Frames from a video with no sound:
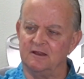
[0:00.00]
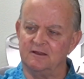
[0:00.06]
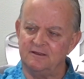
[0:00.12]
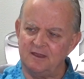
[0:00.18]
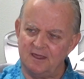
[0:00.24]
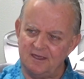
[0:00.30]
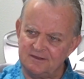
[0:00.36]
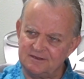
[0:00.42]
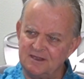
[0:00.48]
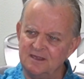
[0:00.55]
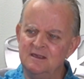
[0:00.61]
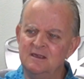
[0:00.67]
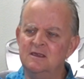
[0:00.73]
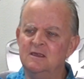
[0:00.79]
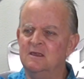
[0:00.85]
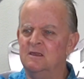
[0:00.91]
It does
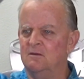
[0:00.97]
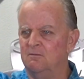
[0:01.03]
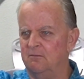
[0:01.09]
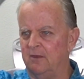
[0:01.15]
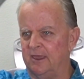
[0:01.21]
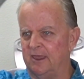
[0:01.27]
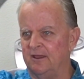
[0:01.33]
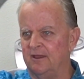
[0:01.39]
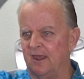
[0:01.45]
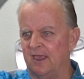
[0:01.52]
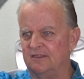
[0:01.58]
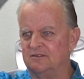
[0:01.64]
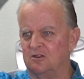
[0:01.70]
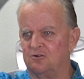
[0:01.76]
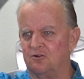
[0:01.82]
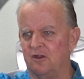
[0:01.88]
make a
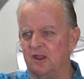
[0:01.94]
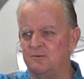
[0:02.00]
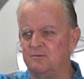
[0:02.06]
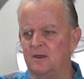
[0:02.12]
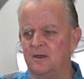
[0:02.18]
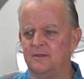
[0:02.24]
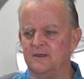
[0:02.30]
nice crema.